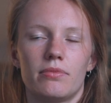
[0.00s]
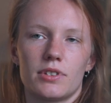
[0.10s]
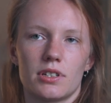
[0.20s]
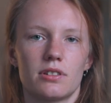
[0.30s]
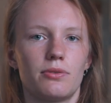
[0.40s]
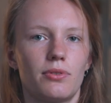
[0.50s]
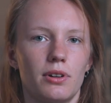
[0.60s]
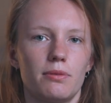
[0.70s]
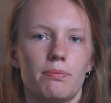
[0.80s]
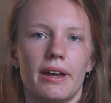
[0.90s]
just the
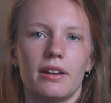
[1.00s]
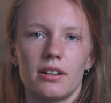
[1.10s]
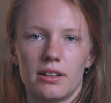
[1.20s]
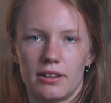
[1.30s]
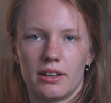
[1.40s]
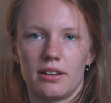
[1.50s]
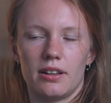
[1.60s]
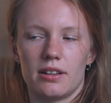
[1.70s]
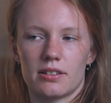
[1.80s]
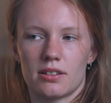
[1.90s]
front panel, and then
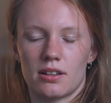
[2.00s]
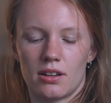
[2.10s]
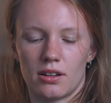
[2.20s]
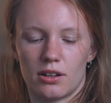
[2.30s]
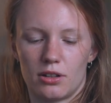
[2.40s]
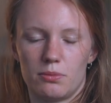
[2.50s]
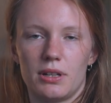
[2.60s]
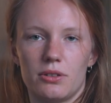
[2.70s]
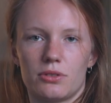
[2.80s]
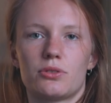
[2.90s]
there's gonna be
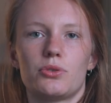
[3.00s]
those